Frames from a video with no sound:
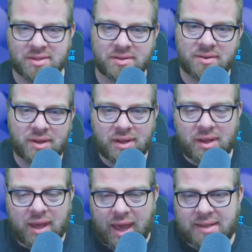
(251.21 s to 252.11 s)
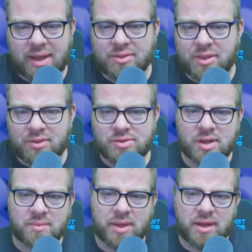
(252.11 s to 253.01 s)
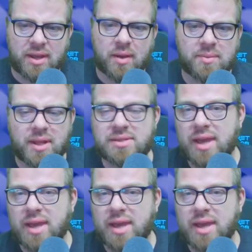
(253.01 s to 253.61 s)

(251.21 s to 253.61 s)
and I doubt that there's going to be any updates.